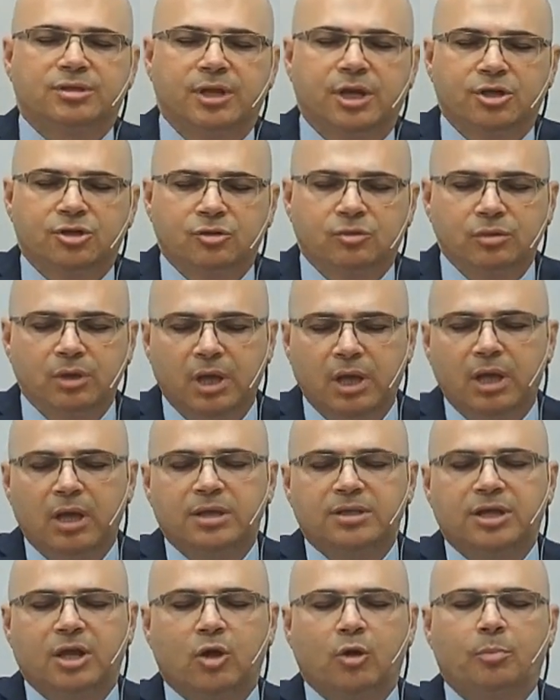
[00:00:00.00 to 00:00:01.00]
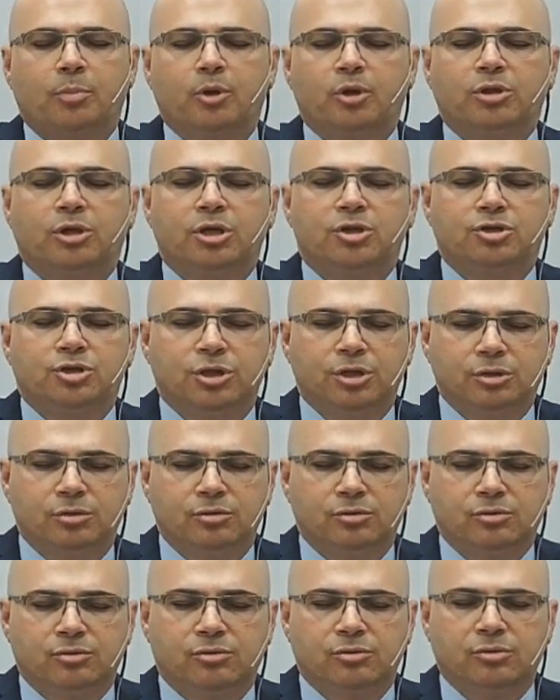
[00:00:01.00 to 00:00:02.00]
Bless our terraces
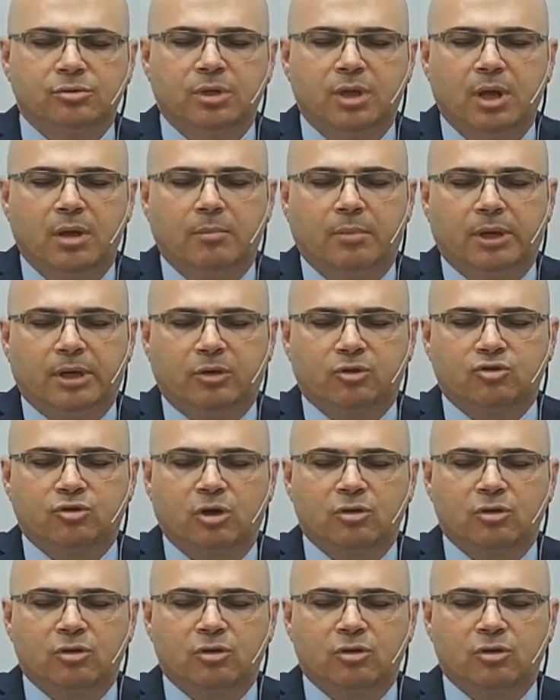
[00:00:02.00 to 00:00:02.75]
so that they may,